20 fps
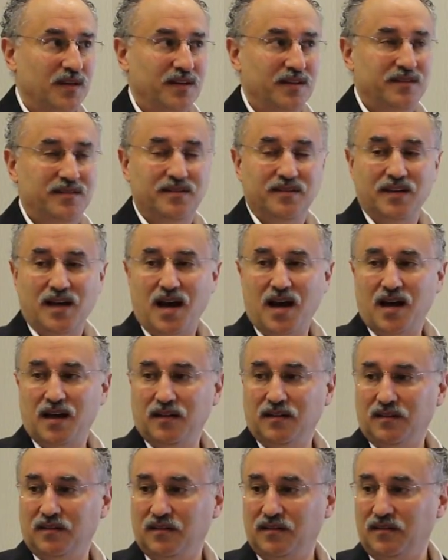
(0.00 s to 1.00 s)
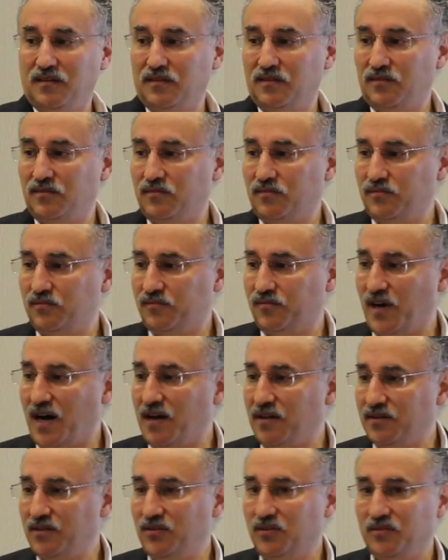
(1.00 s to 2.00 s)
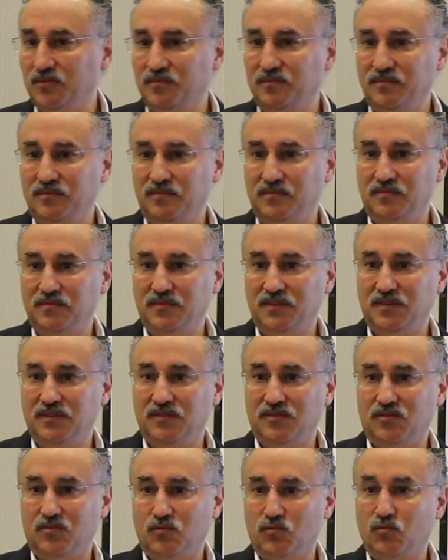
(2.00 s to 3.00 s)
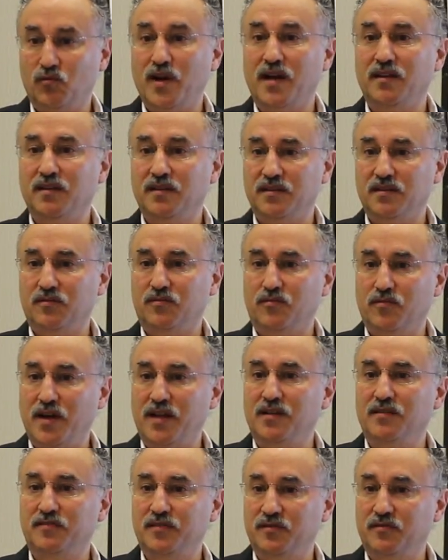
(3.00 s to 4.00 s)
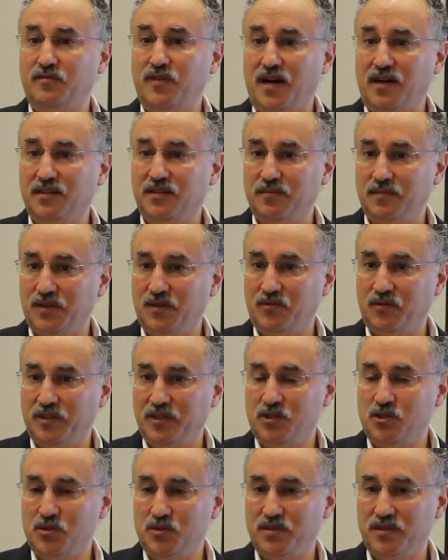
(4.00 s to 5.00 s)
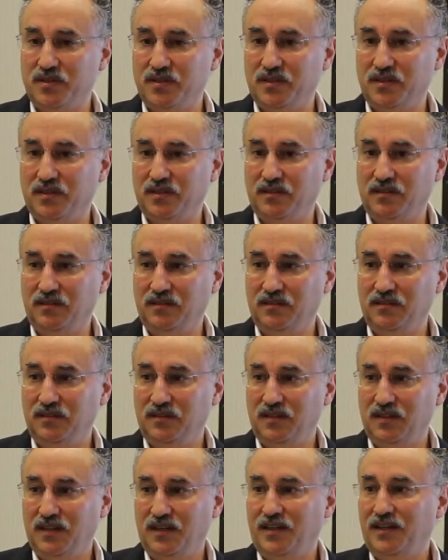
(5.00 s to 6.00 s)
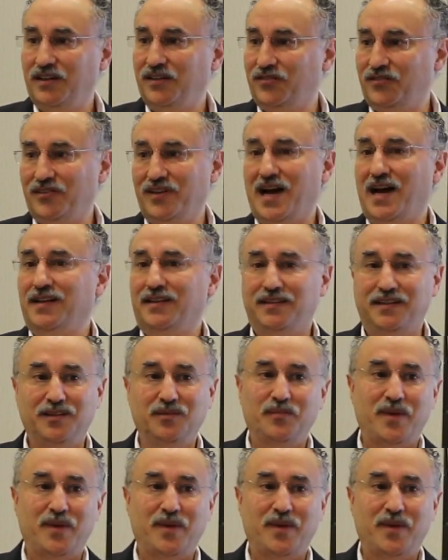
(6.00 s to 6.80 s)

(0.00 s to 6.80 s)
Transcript: it's not volume, or the relevant volume that we're interested in, is not the